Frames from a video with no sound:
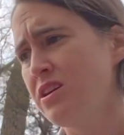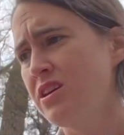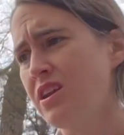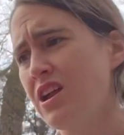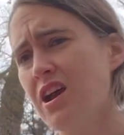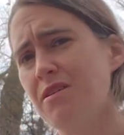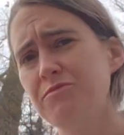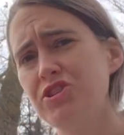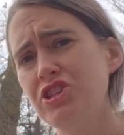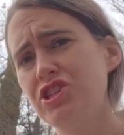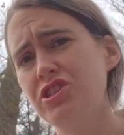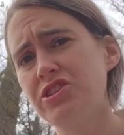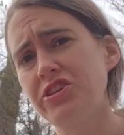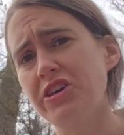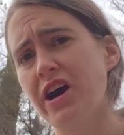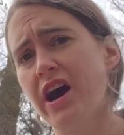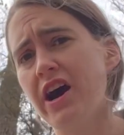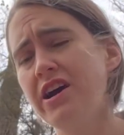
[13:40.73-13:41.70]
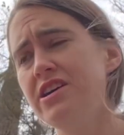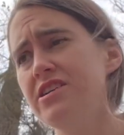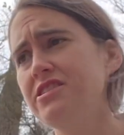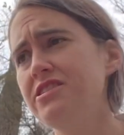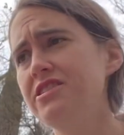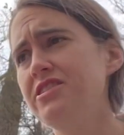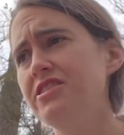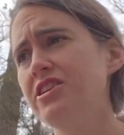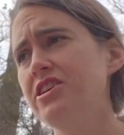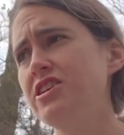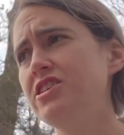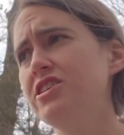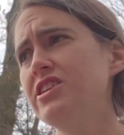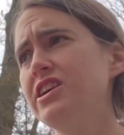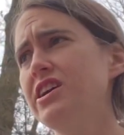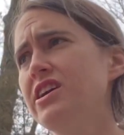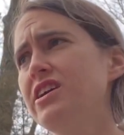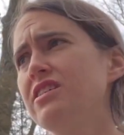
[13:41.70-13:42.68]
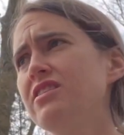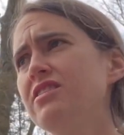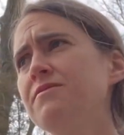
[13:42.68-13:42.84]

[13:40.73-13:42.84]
I'm just tired and hurting.